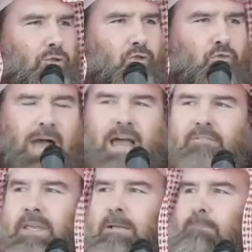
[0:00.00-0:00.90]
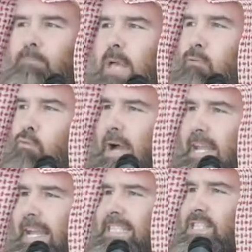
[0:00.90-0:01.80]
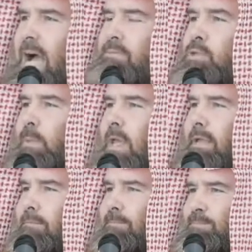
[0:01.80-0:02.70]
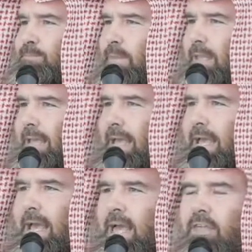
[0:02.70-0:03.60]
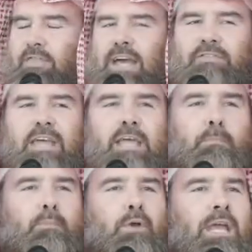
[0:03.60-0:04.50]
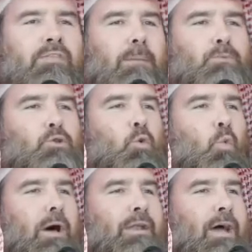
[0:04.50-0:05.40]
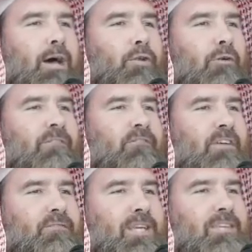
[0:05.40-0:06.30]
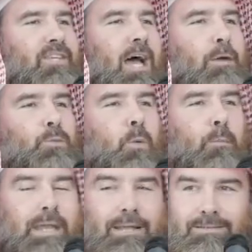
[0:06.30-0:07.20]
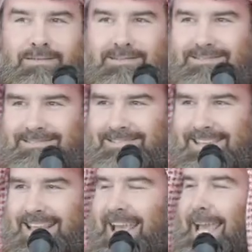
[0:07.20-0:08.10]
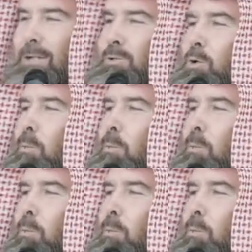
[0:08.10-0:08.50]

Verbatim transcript: striving and running at top speed, that they breathe up to 150 times per minute, a